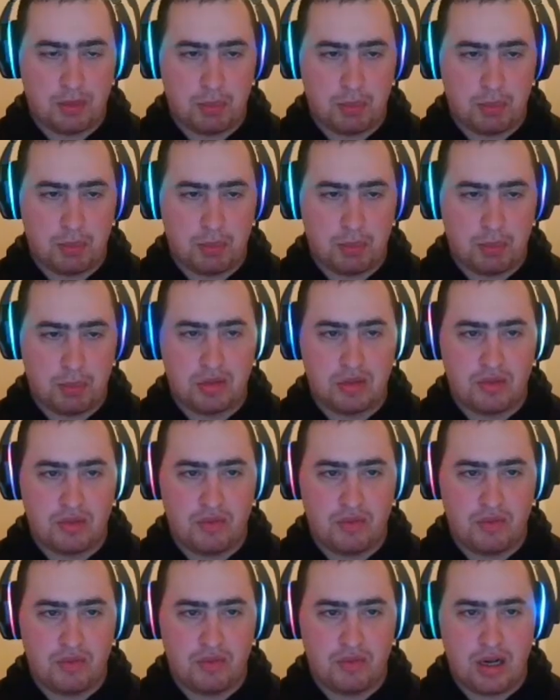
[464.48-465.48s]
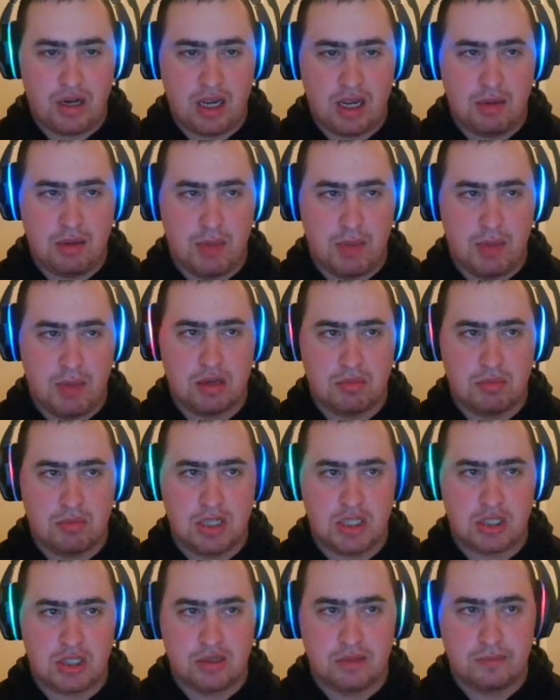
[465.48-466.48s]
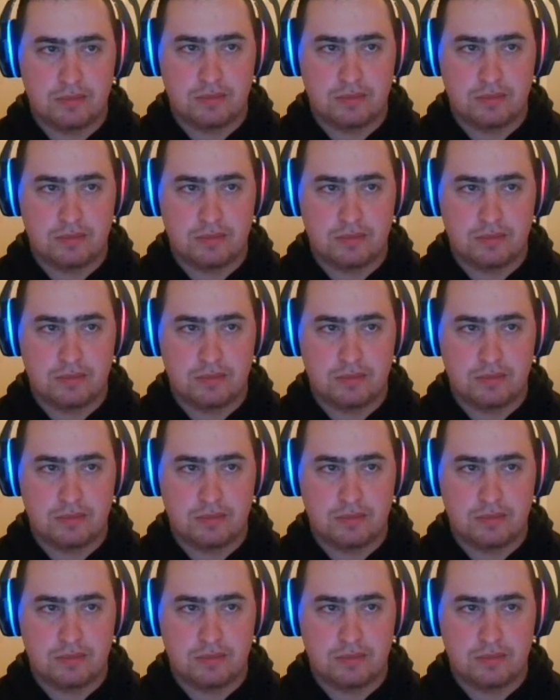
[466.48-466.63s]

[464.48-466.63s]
Baby Golden Avenger and Man on a Mission.